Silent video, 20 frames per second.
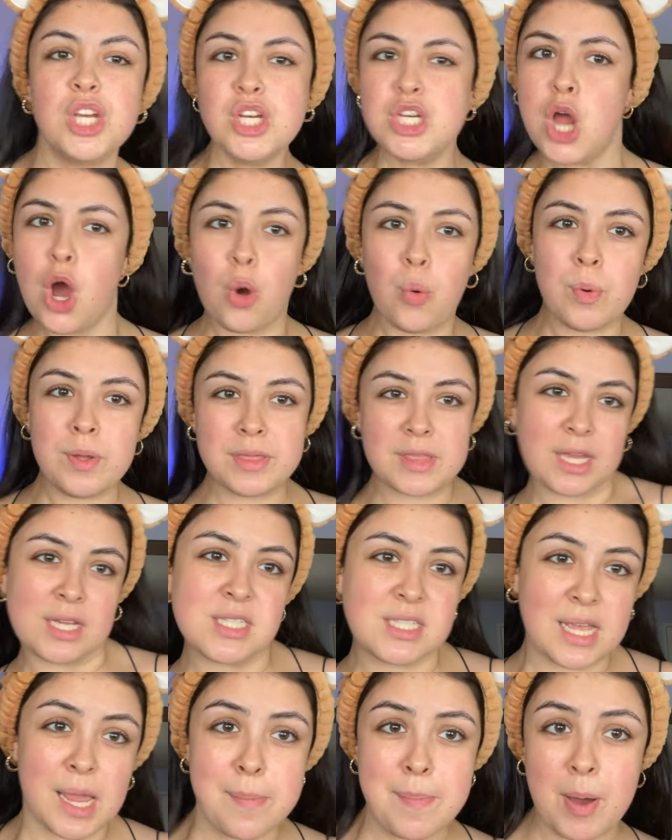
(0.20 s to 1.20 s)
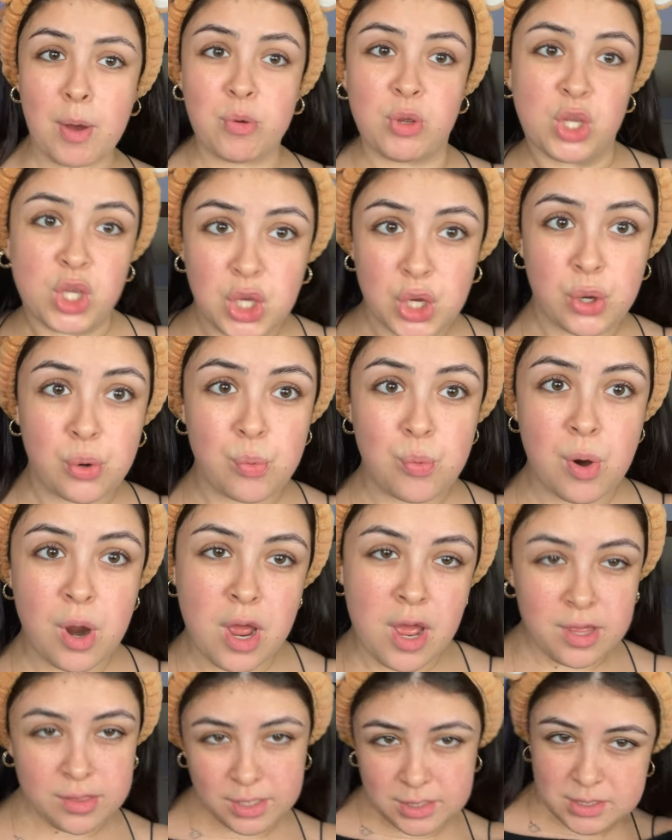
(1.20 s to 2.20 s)
know what they say about you?
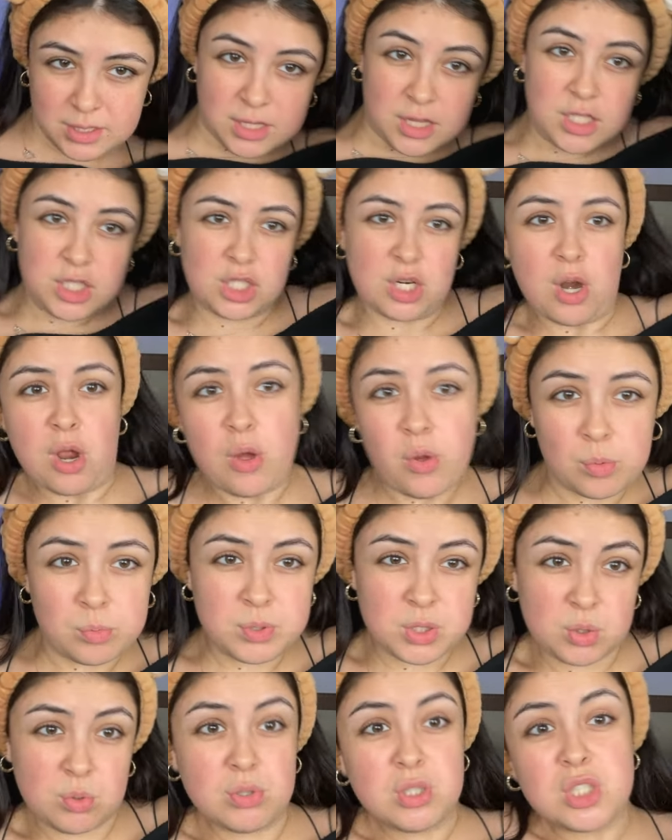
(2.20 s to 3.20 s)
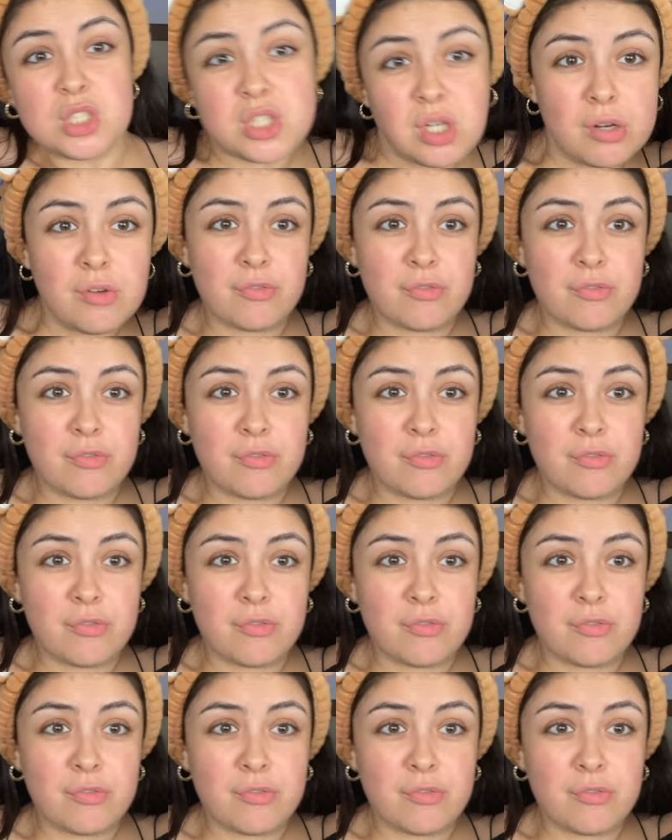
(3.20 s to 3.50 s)
They say that you're a homeschooled junk